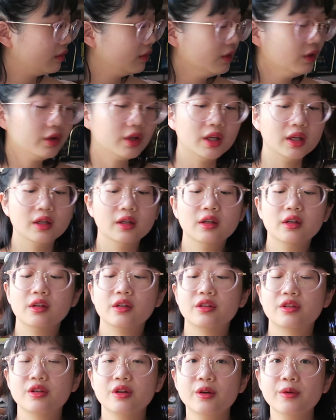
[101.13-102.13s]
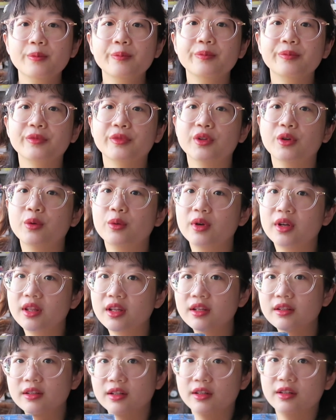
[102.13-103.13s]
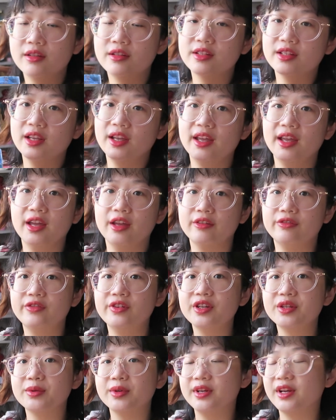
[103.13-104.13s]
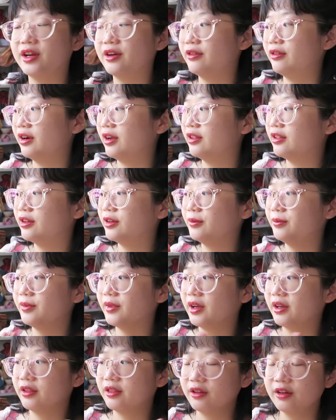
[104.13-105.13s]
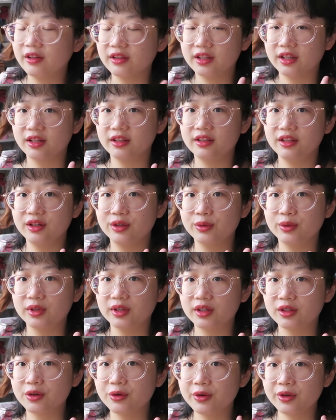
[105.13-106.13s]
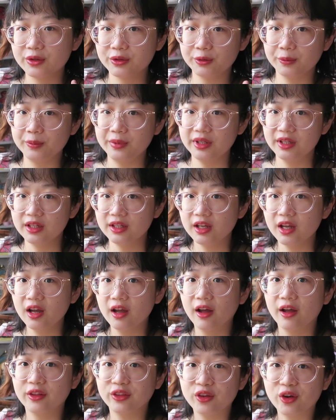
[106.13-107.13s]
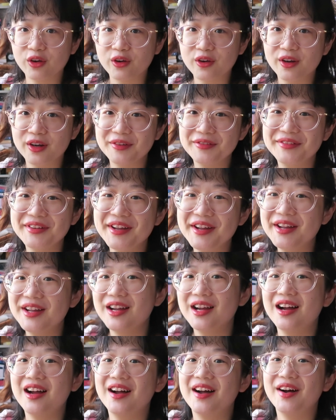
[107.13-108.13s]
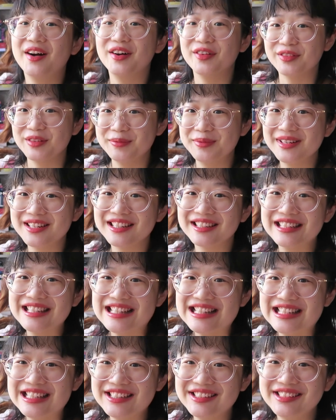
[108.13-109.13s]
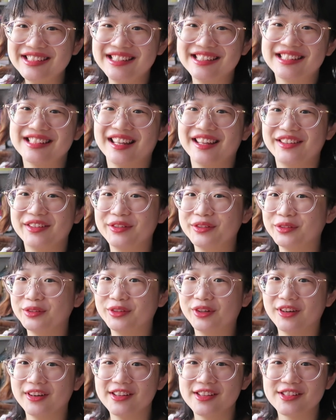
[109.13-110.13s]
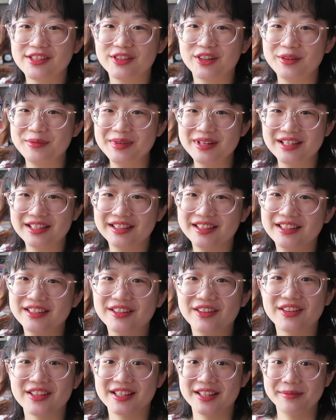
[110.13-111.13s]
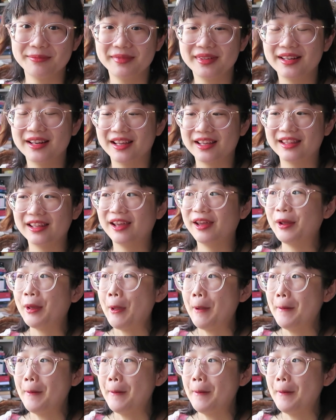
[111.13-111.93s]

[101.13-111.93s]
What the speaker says: Okay, so The Worthingtons, at first when I read them, I thought that they were going to be a knockoff of the Bridgerton series, like, you know, Dollar Store Bridgerton or something like that.